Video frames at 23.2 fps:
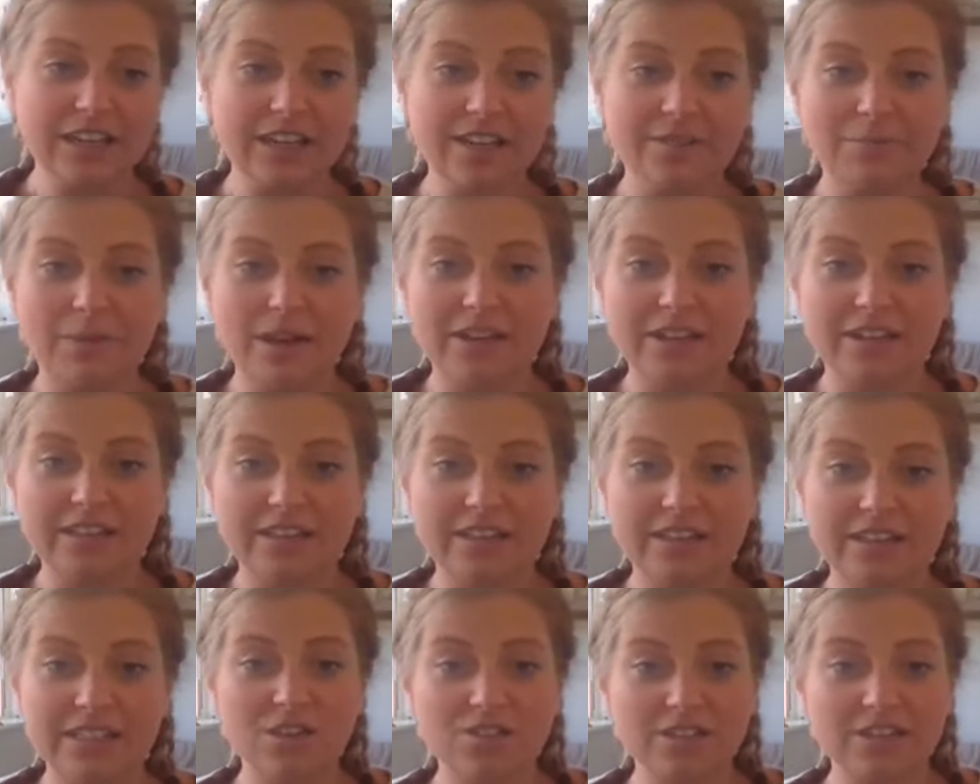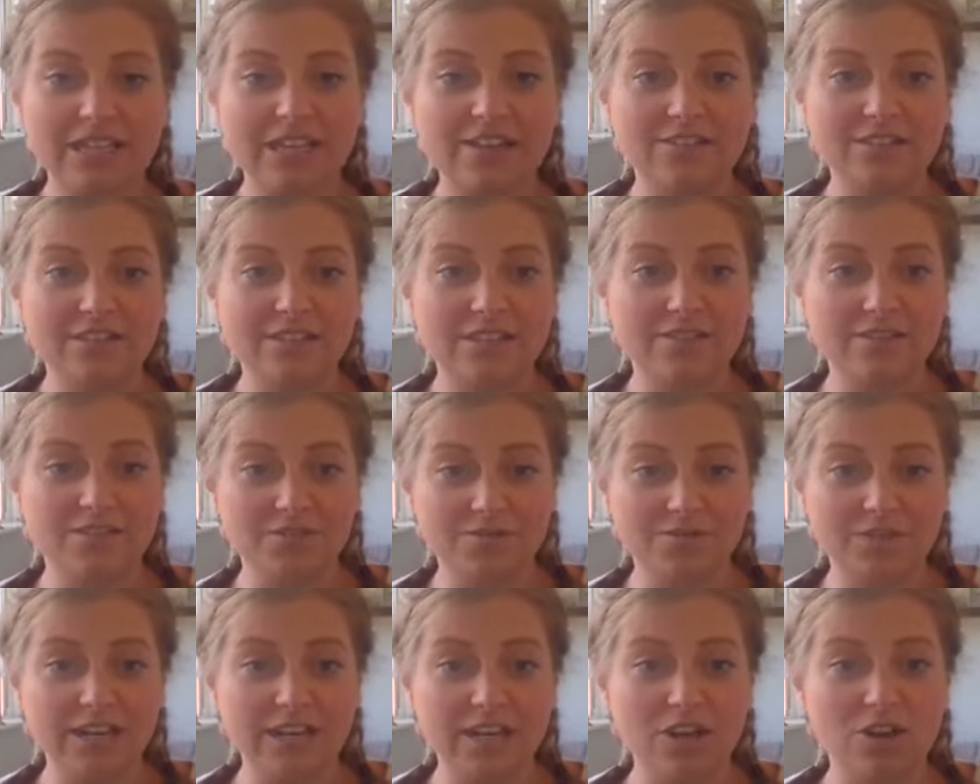Um, and this lockdown has,
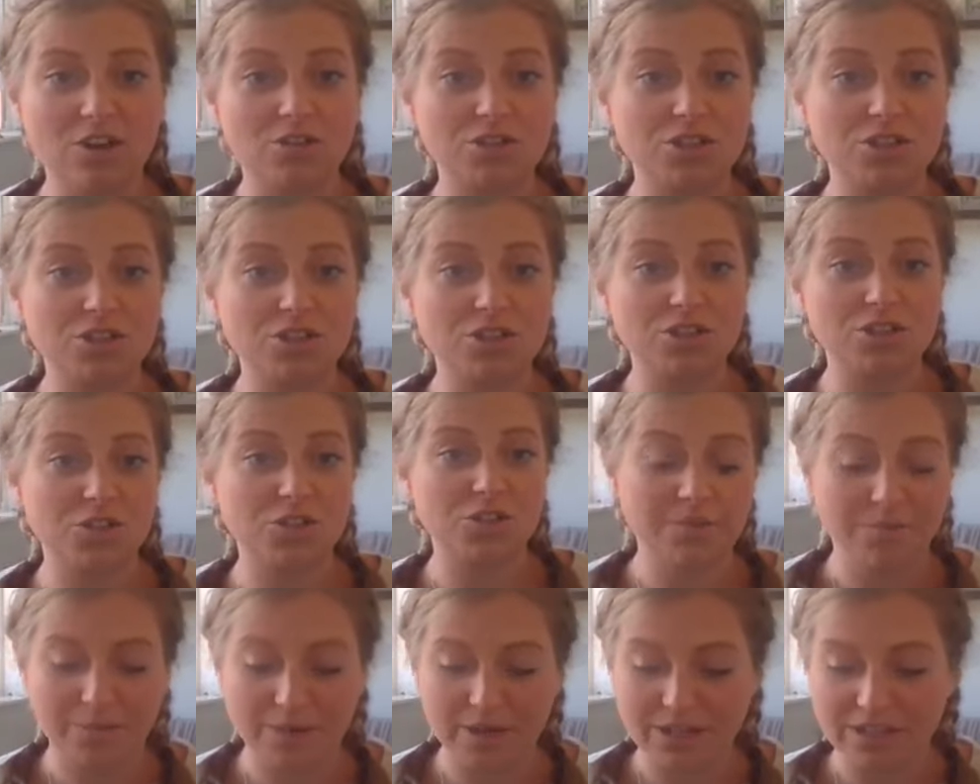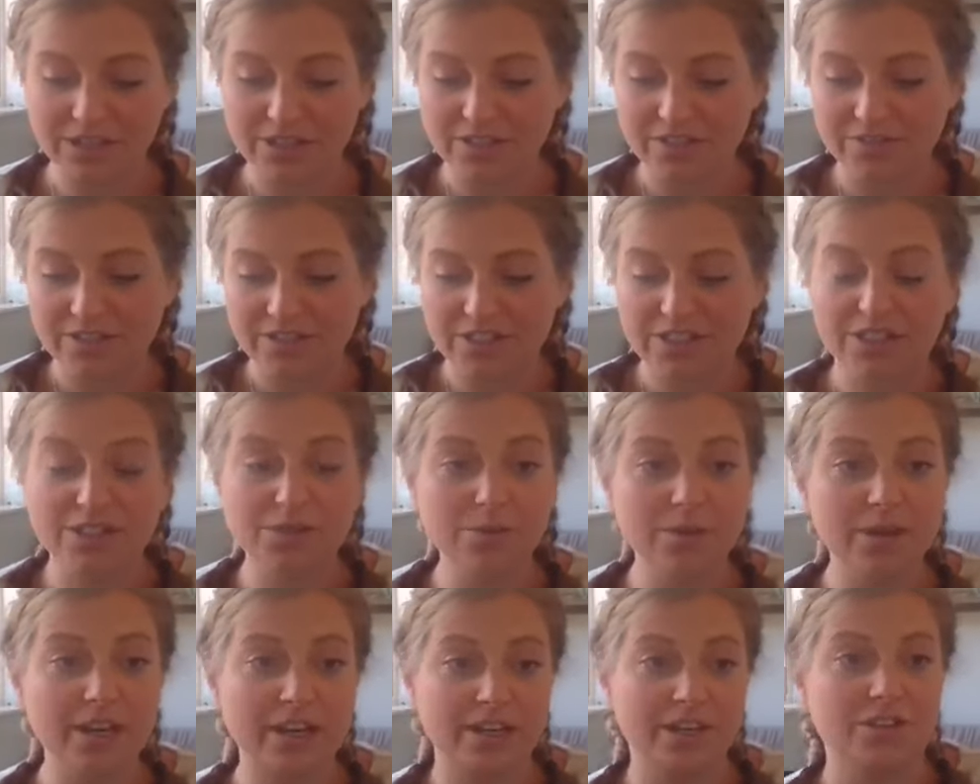has, really locked you down because
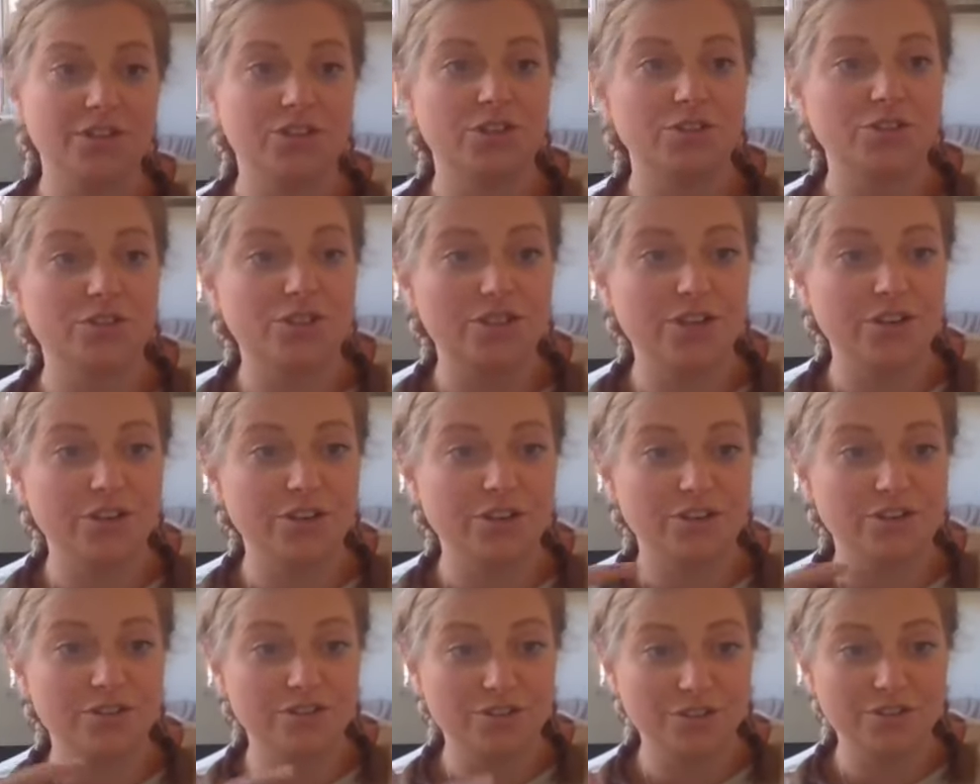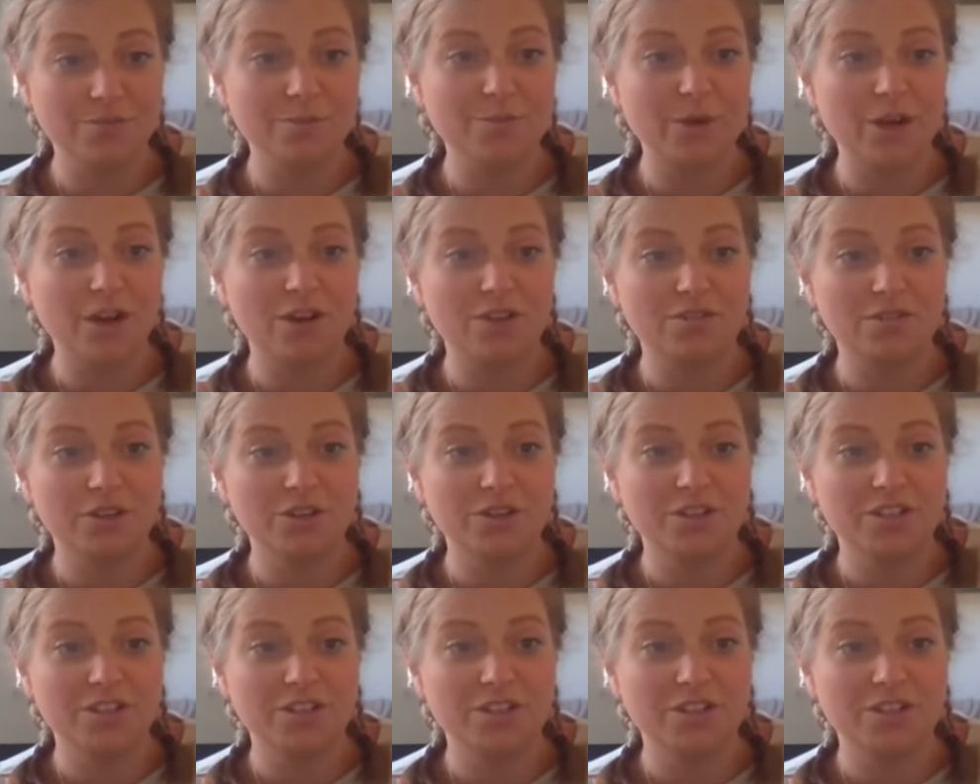obviously you work in the John you're part of
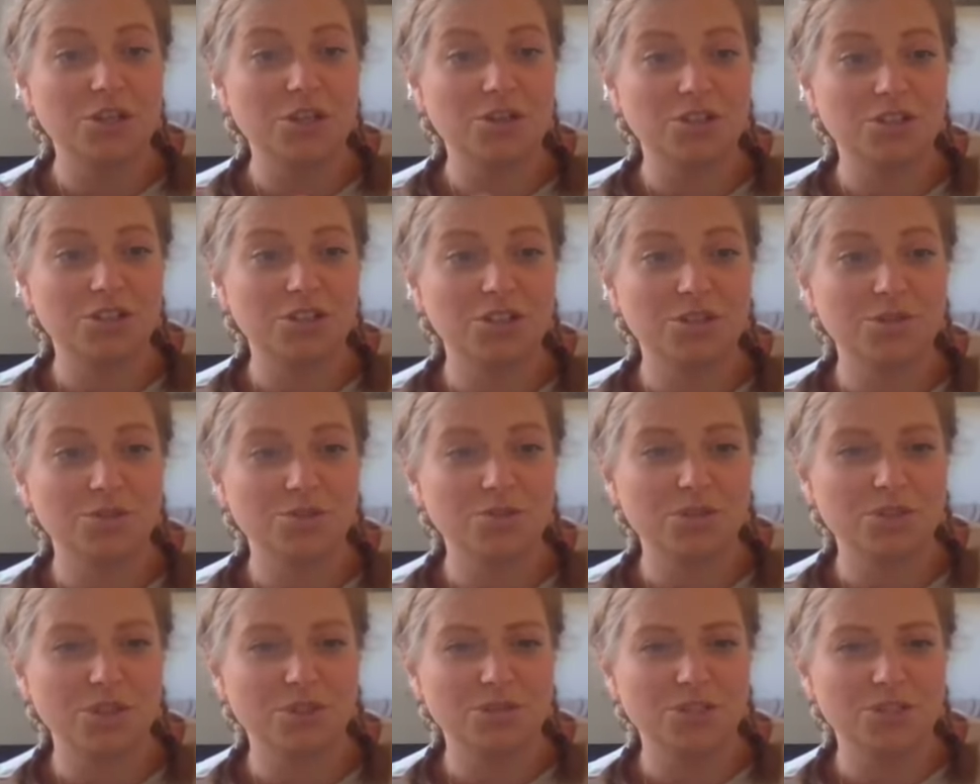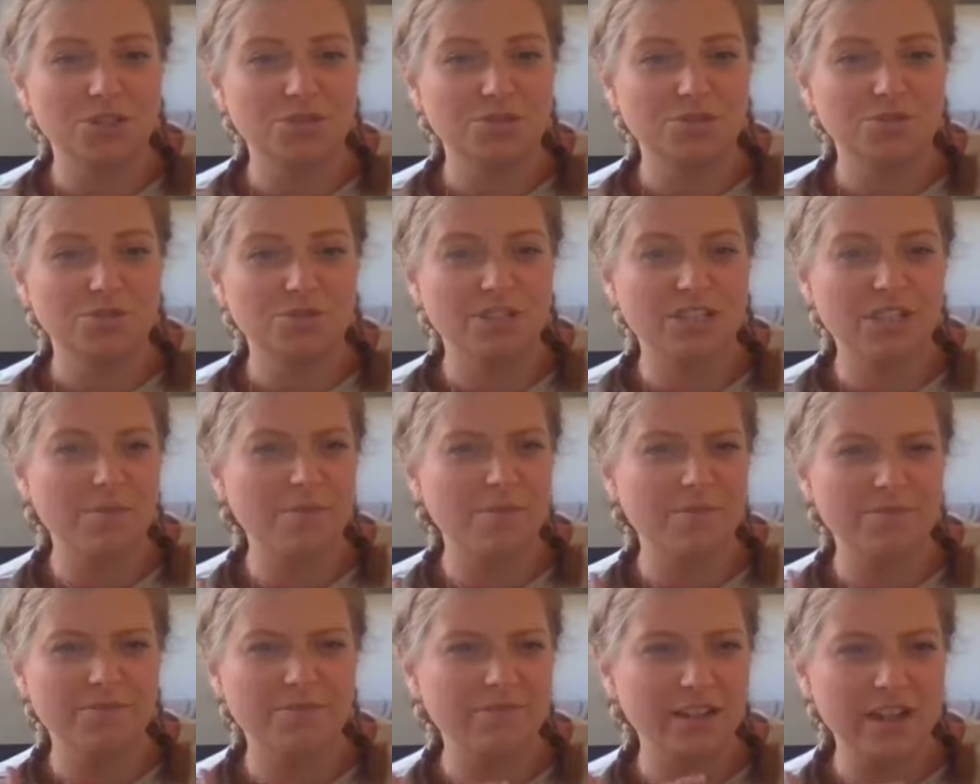Lunatics Lost, and you also do
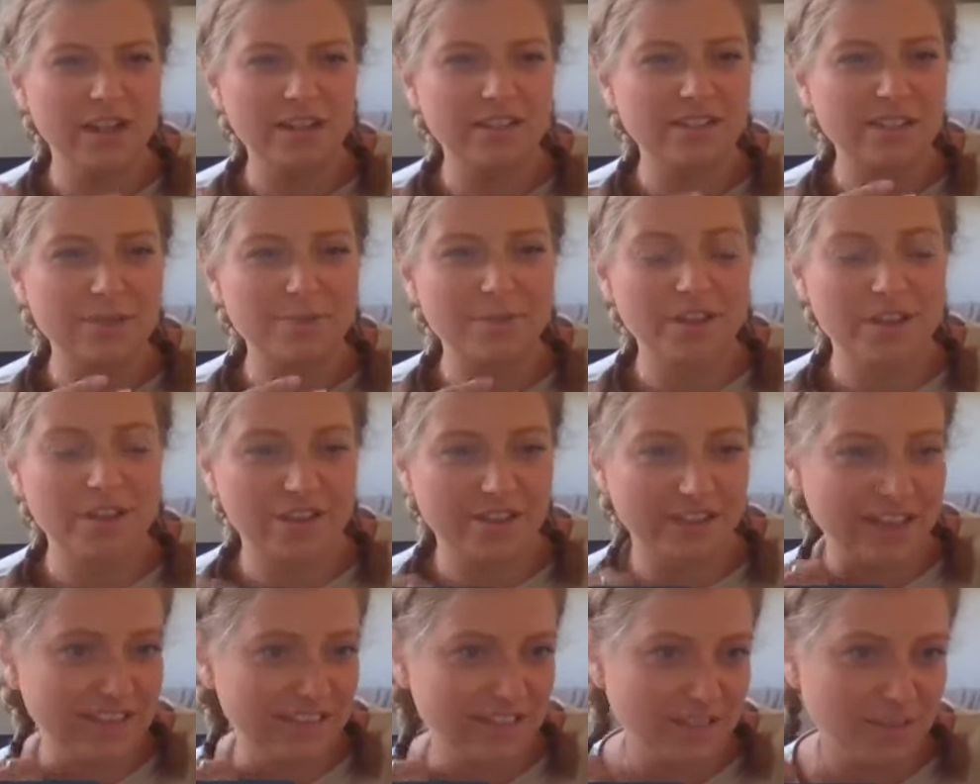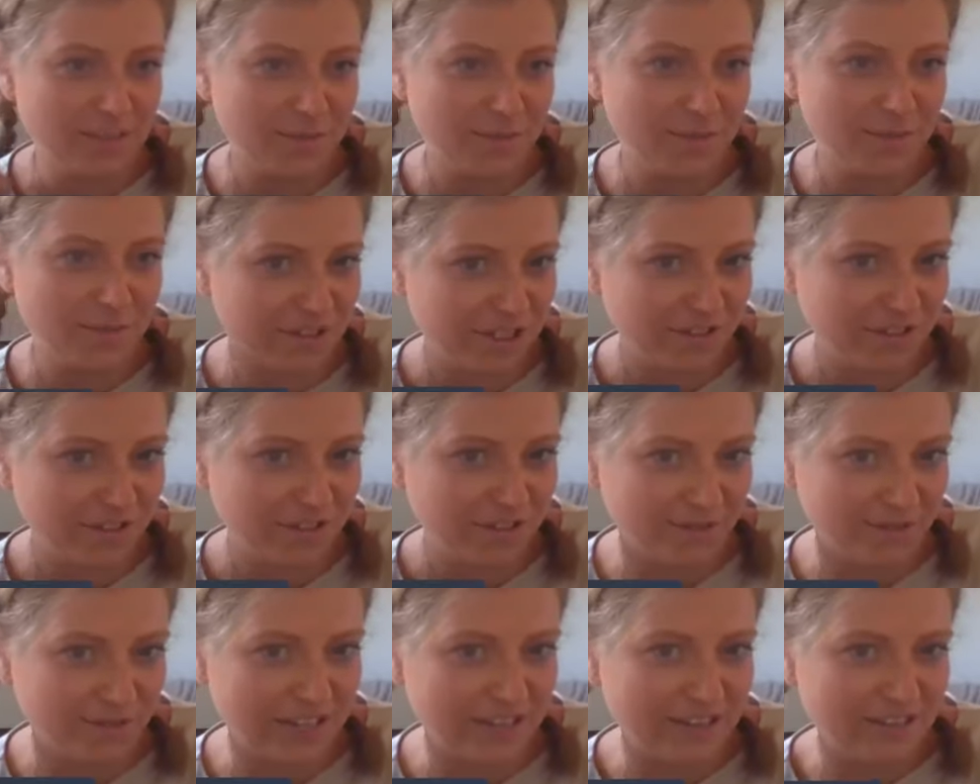some some other things as well, don't
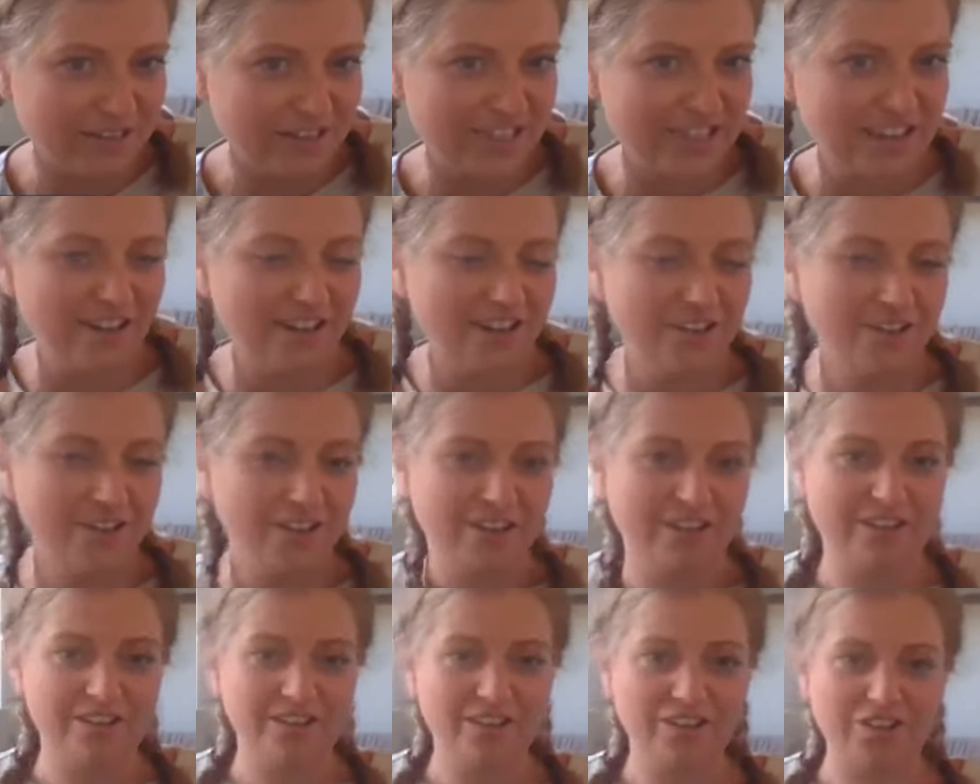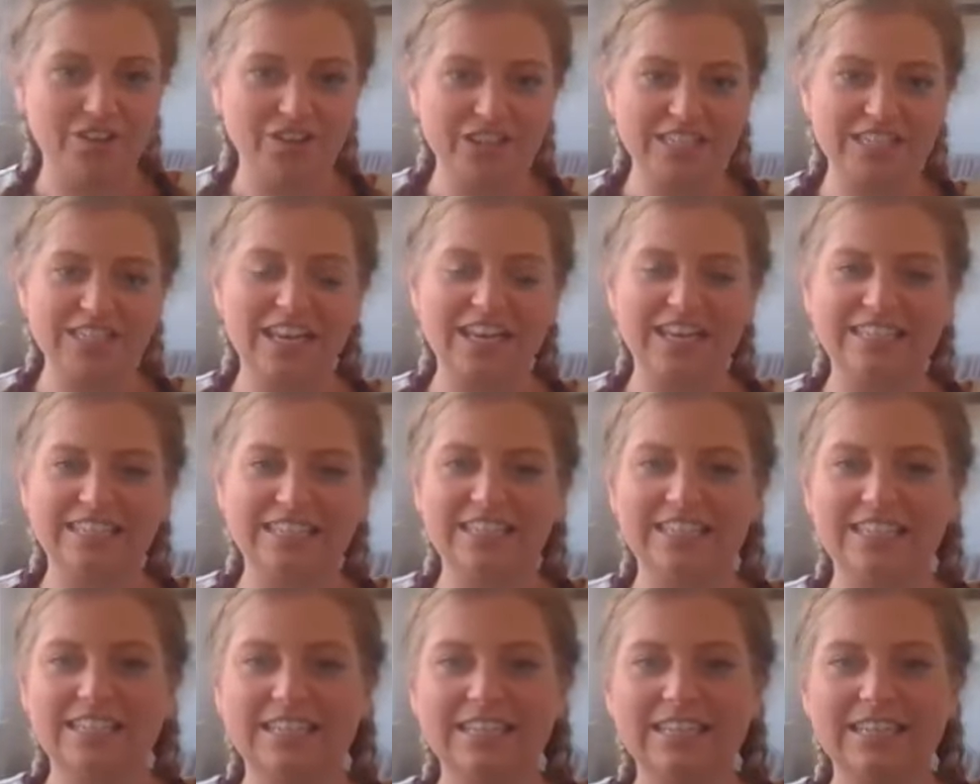you? On the answer uh, on the on the
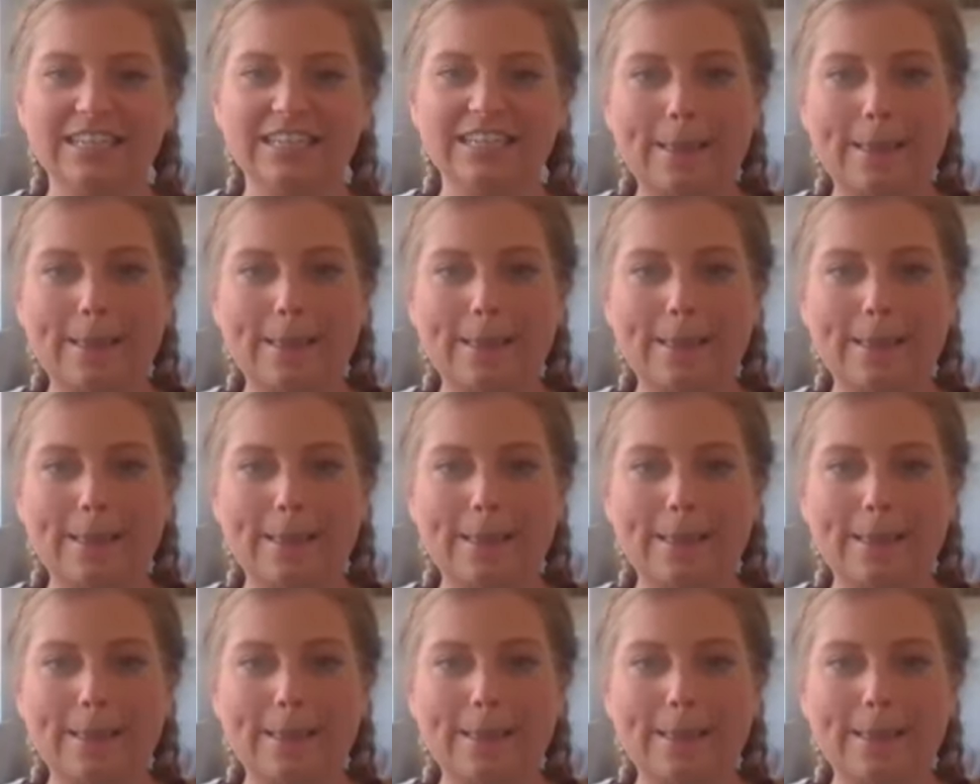side.